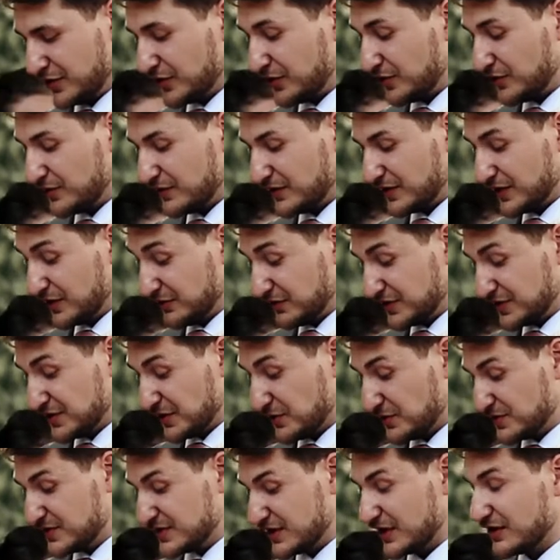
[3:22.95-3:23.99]
are no there is
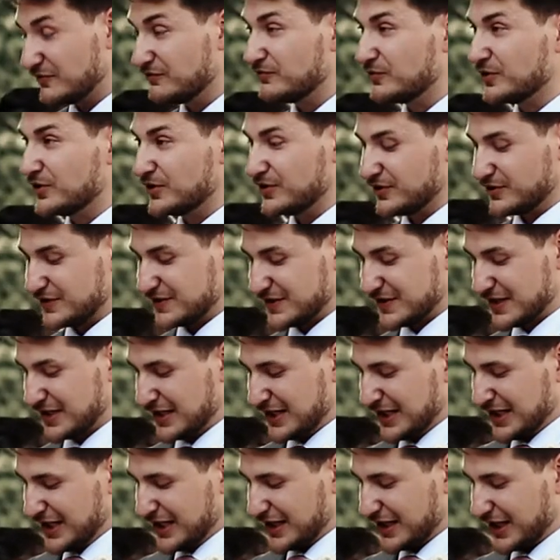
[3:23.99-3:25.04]
no set of words
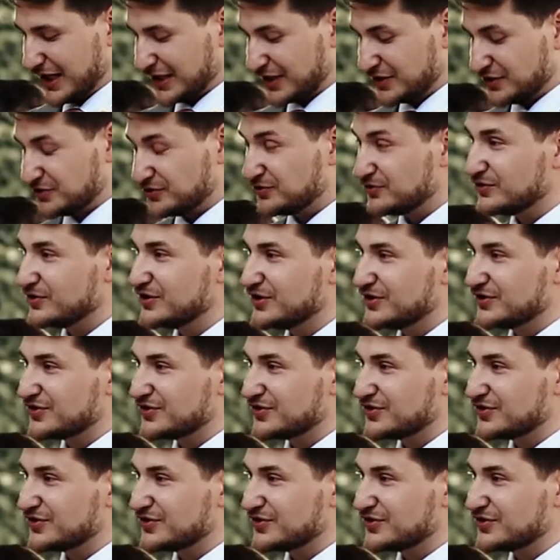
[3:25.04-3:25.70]
that can truly